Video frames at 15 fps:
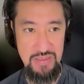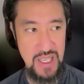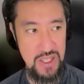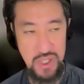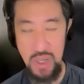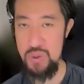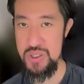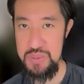That's
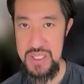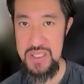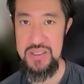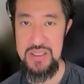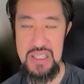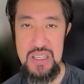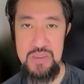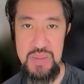always been
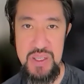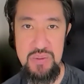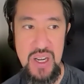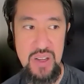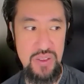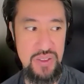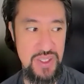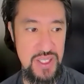inside me
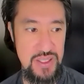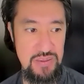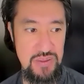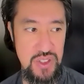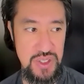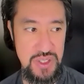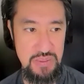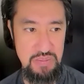rather than
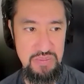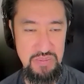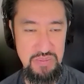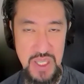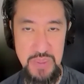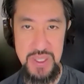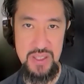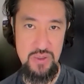just
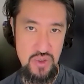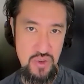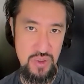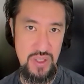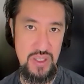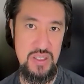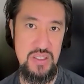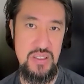maybe the
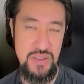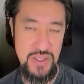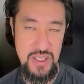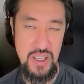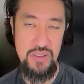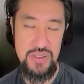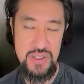truth in and of itself.